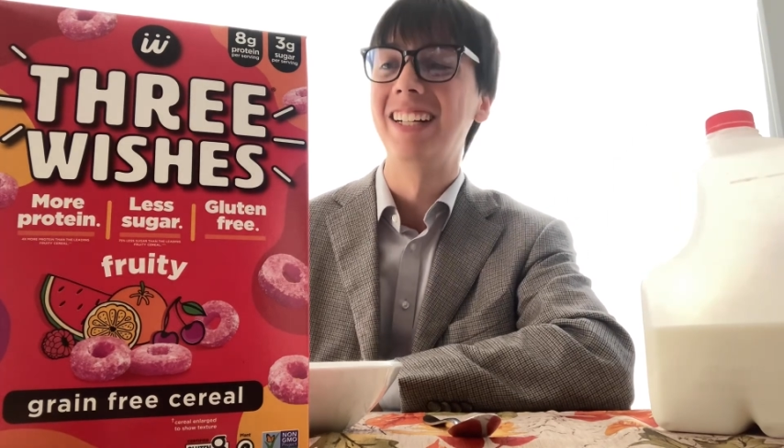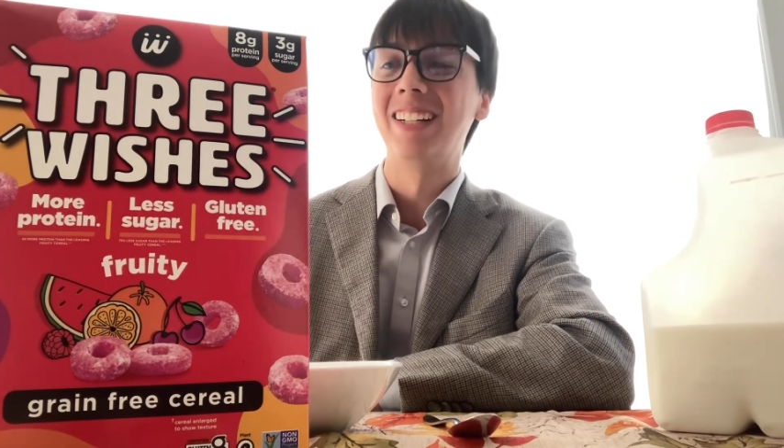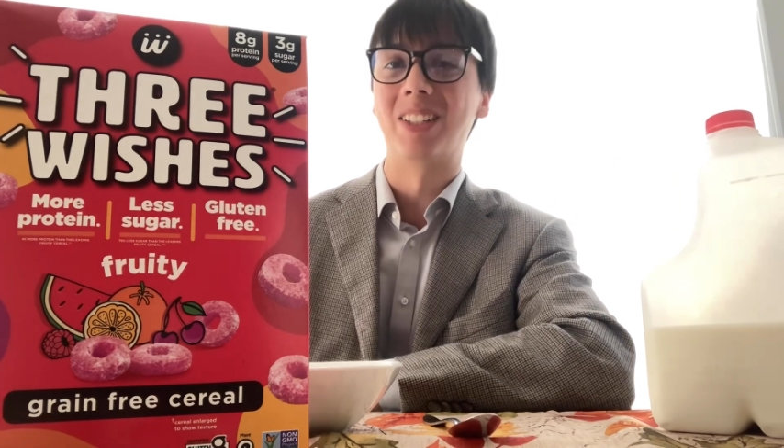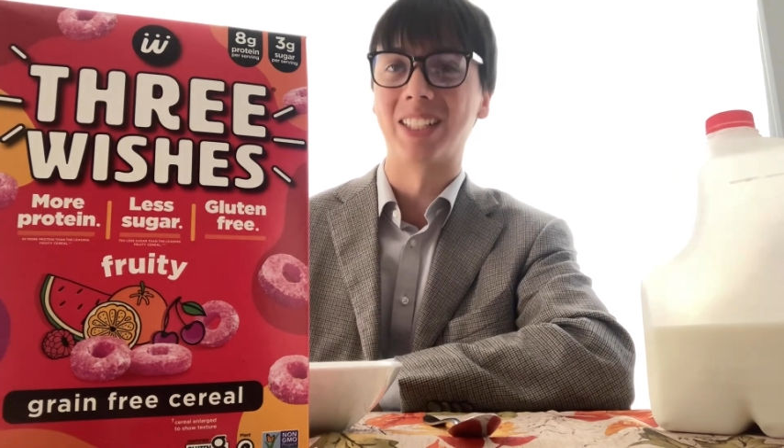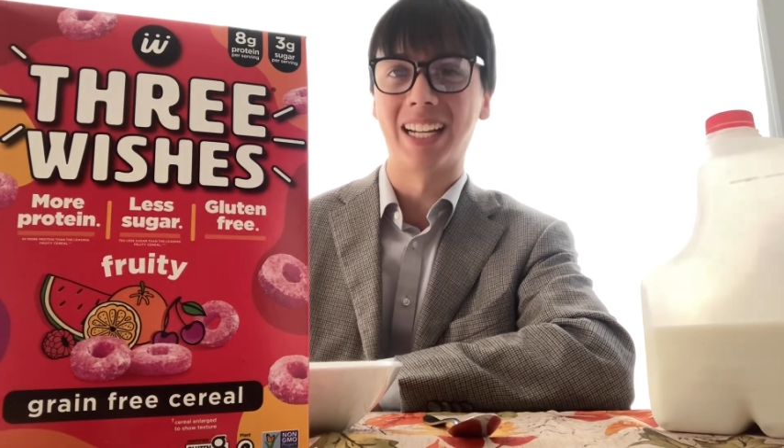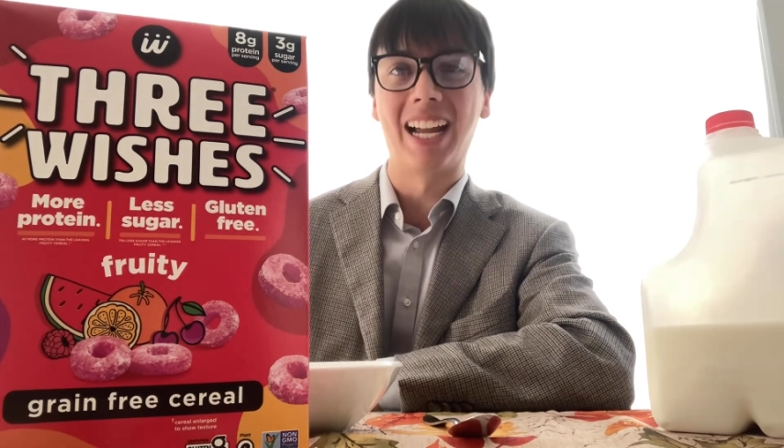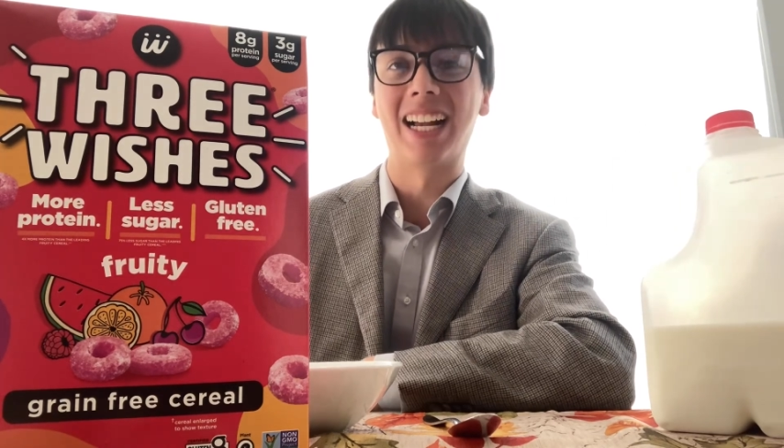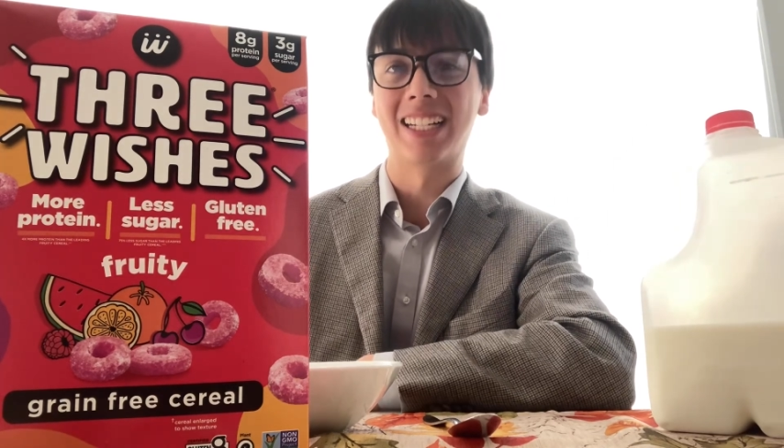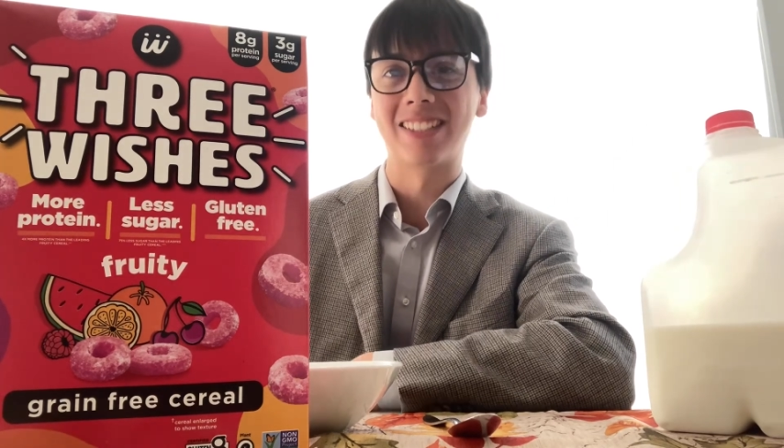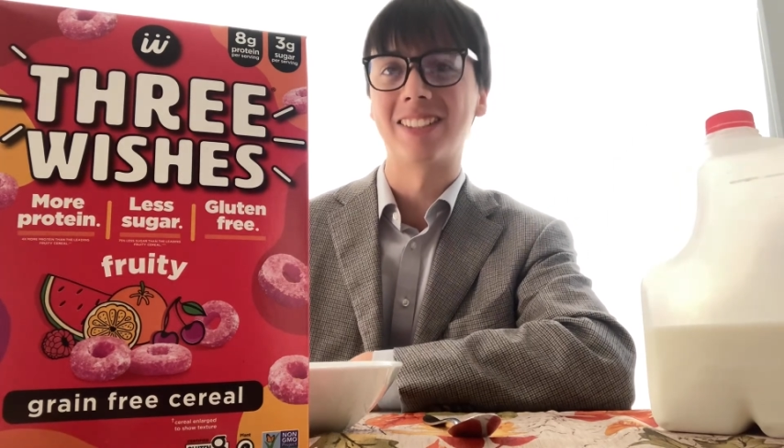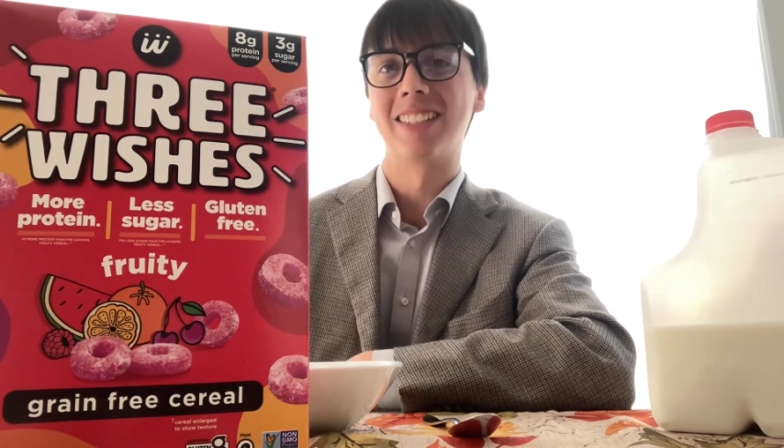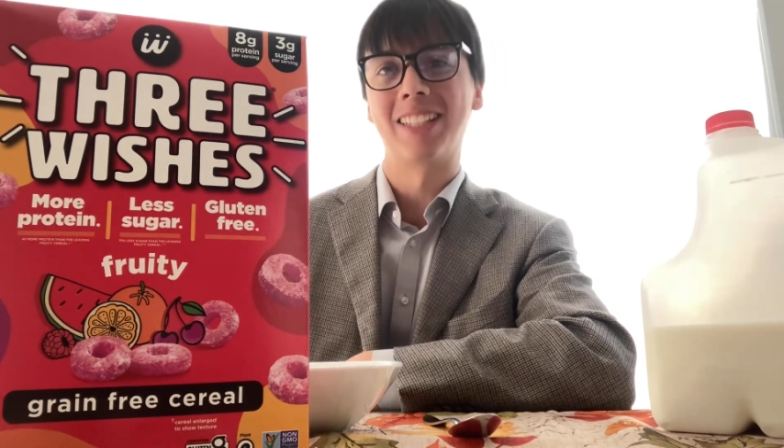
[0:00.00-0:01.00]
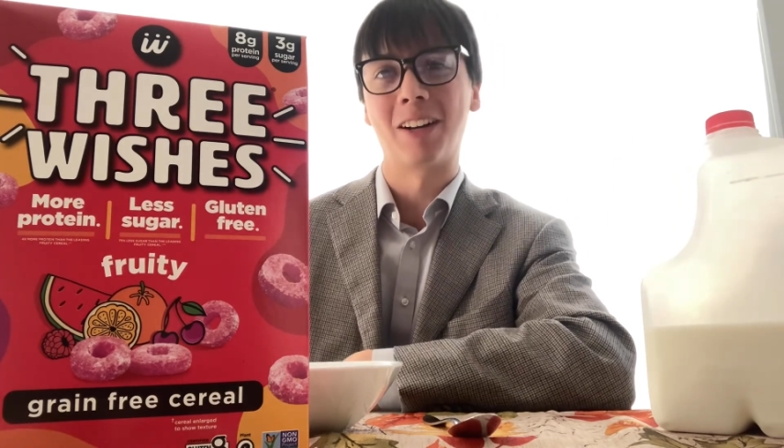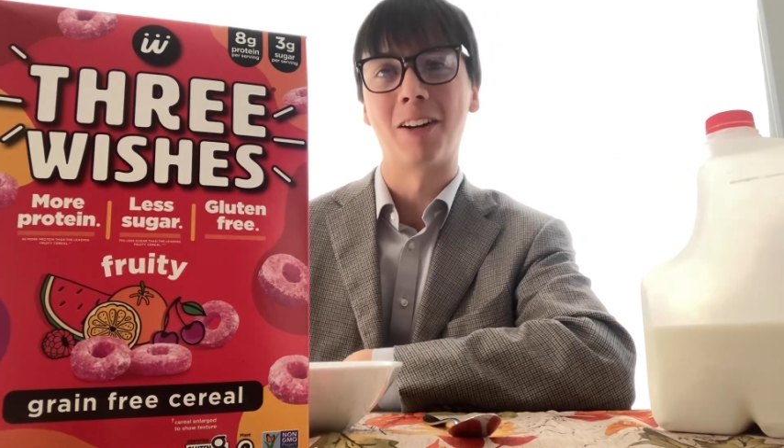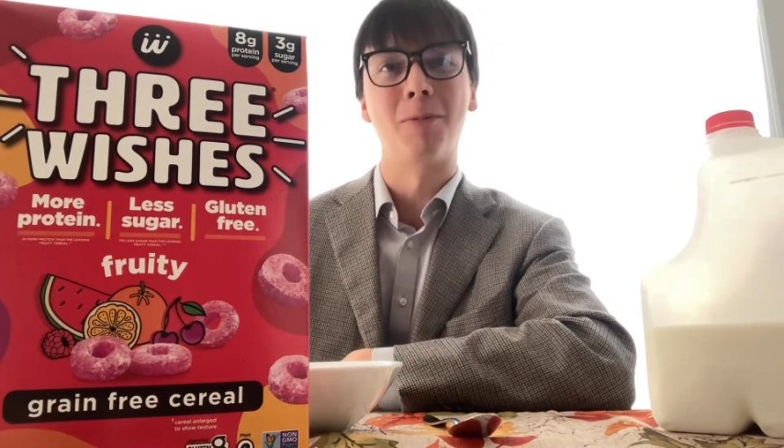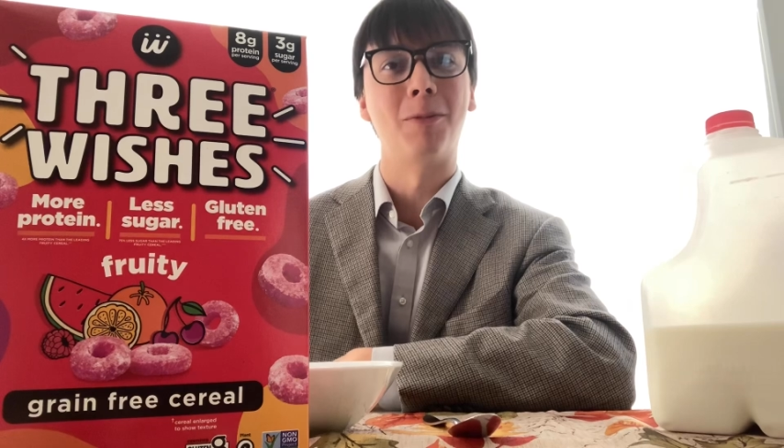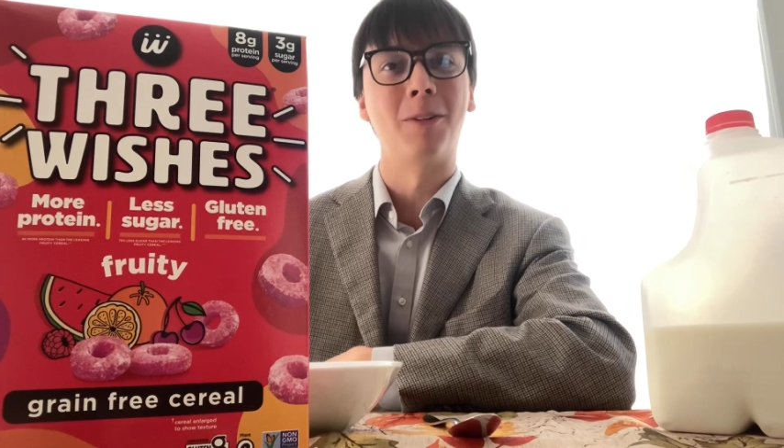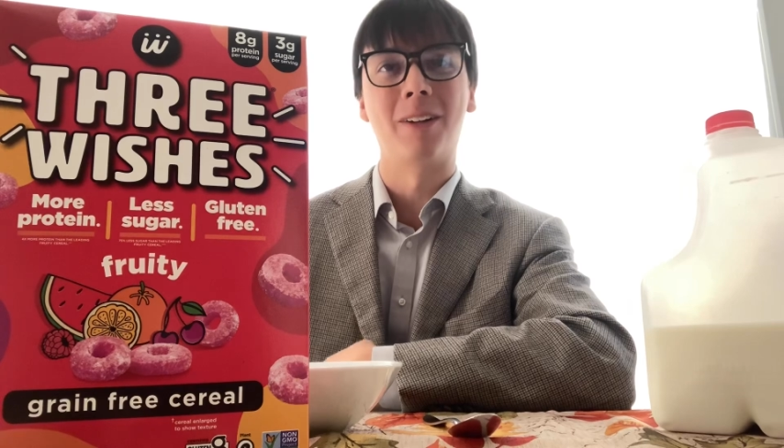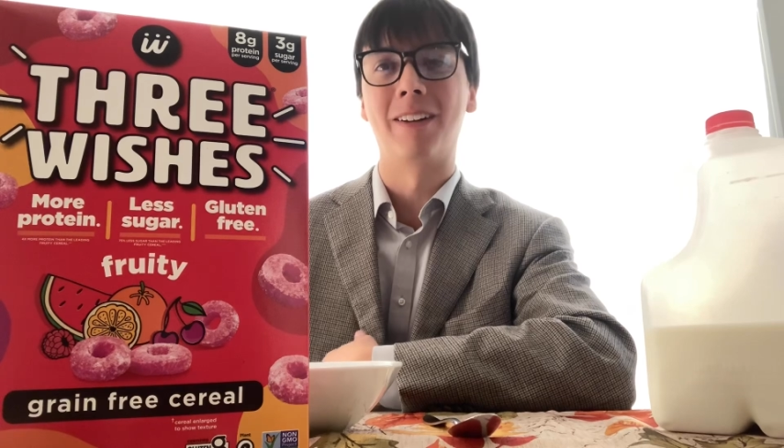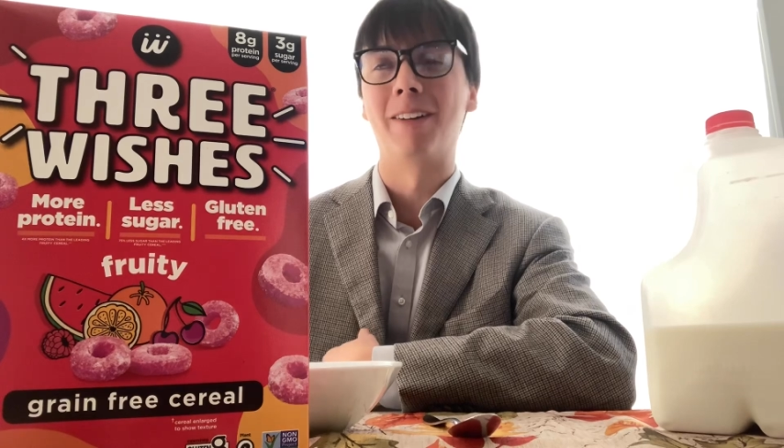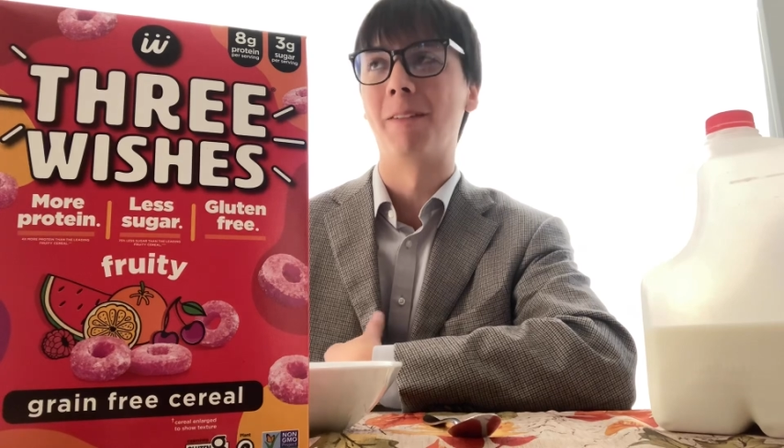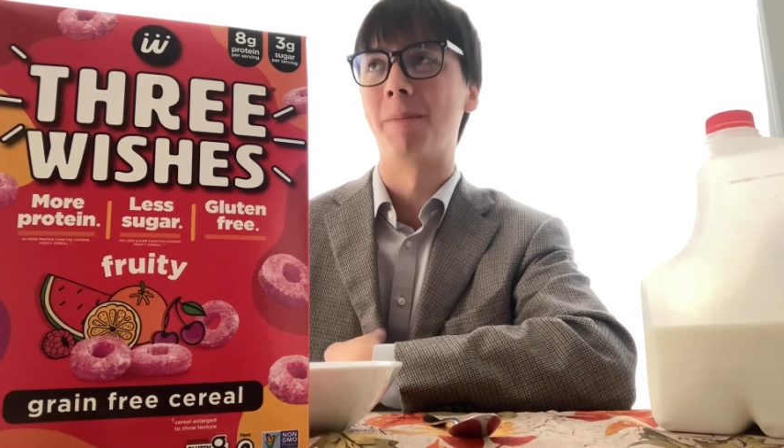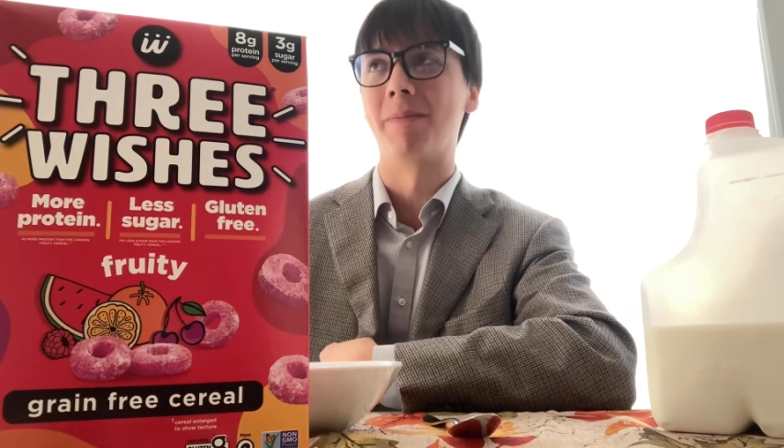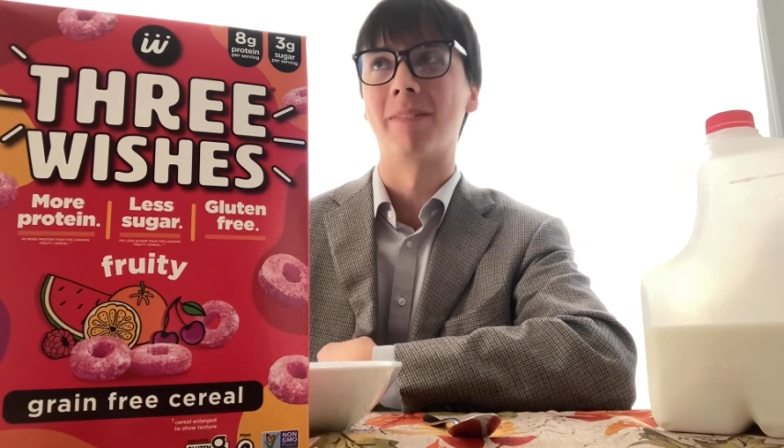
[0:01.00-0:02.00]
like actually
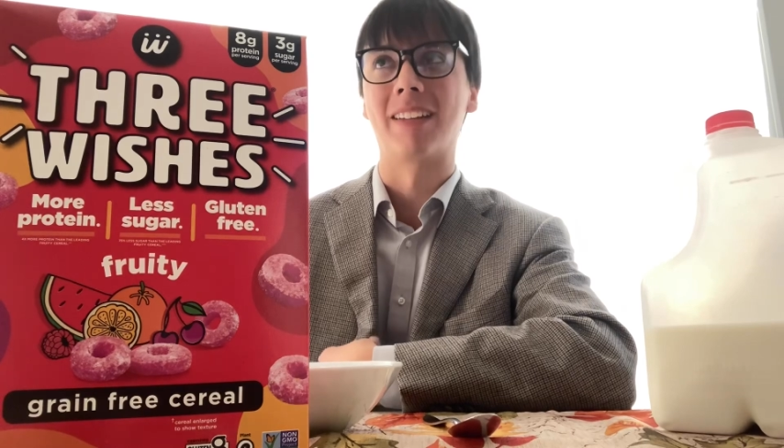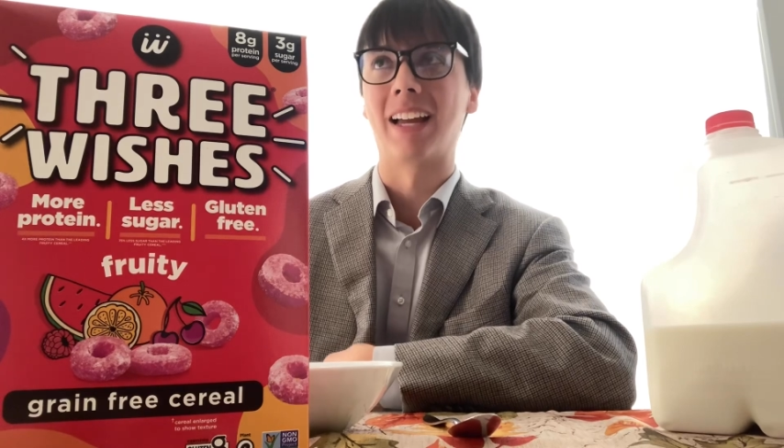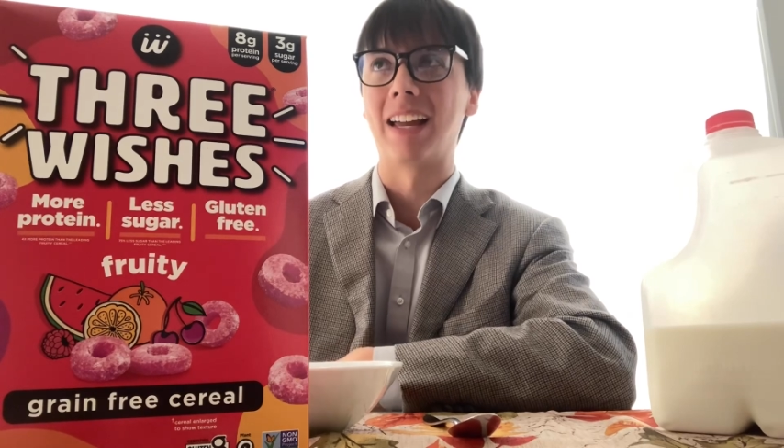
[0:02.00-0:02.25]
terrible.